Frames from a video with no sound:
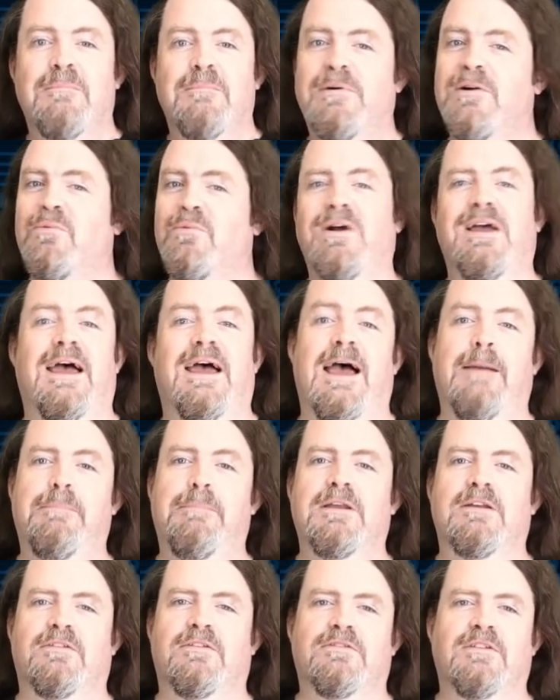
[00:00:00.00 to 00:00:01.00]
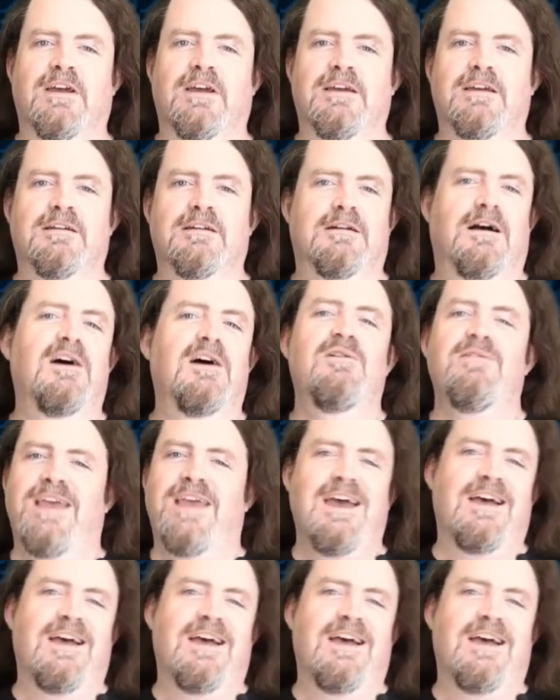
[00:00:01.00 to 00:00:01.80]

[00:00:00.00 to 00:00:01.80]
but we're happy to say, oh yeah,